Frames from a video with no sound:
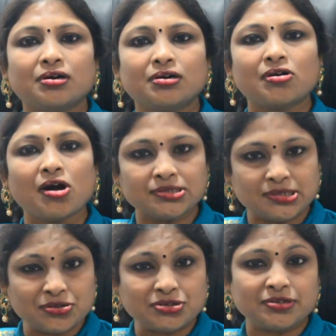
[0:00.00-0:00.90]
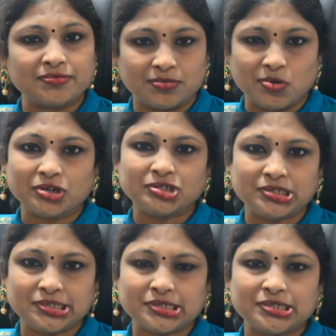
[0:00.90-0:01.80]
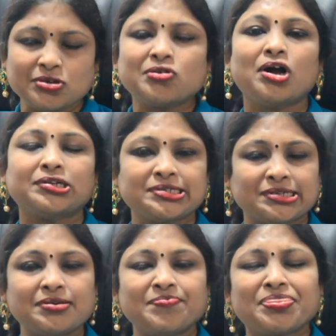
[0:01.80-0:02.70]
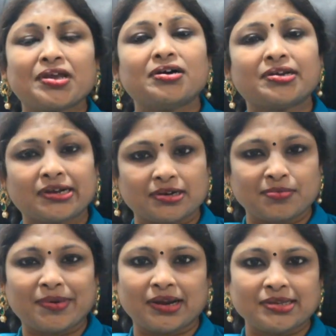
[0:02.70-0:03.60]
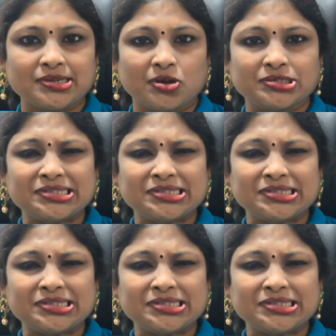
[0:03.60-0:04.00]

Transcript: consecutive abortions. You call it as a recurrent pregnancy loss.